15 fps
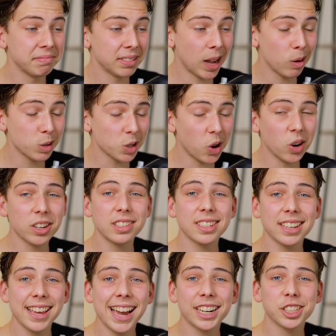That was
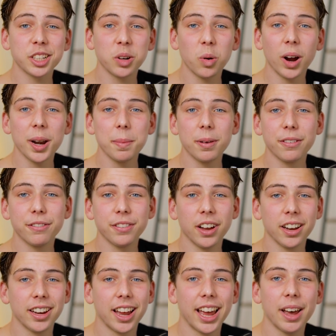honestly actually quite a bit of
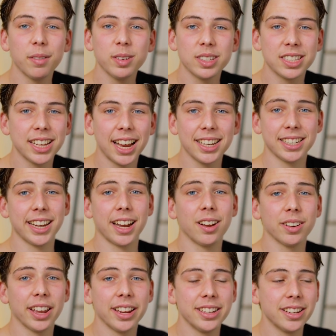fun. I haven't sat
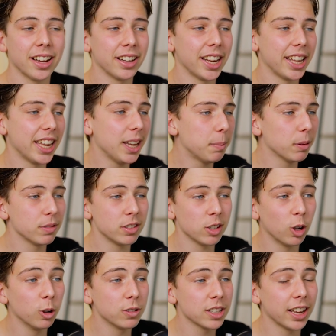down and done a heap of
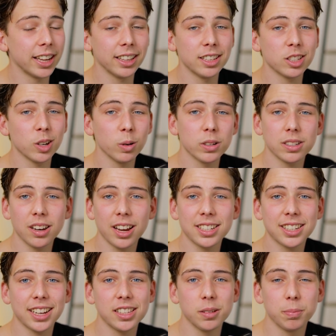solves lately, so it was nice
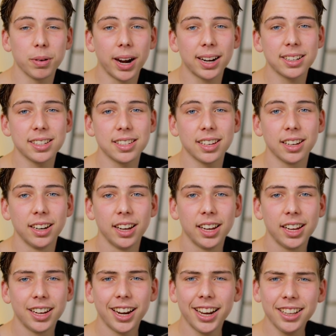to get some practice in
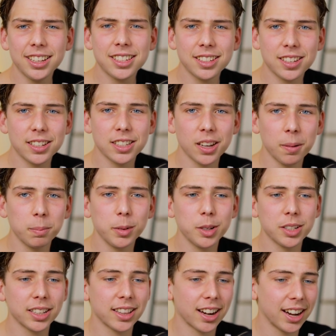and listen to some
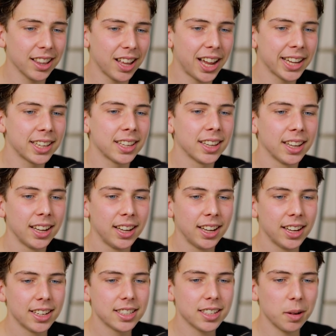music that I like,
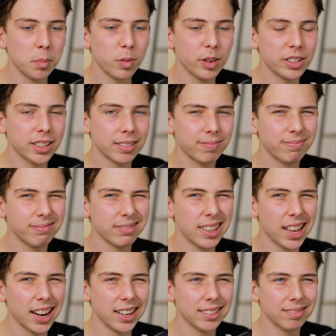some music
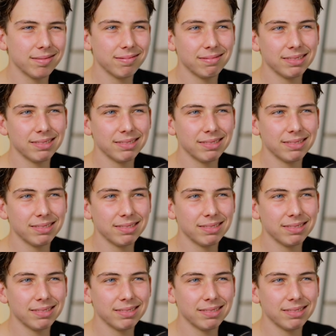that...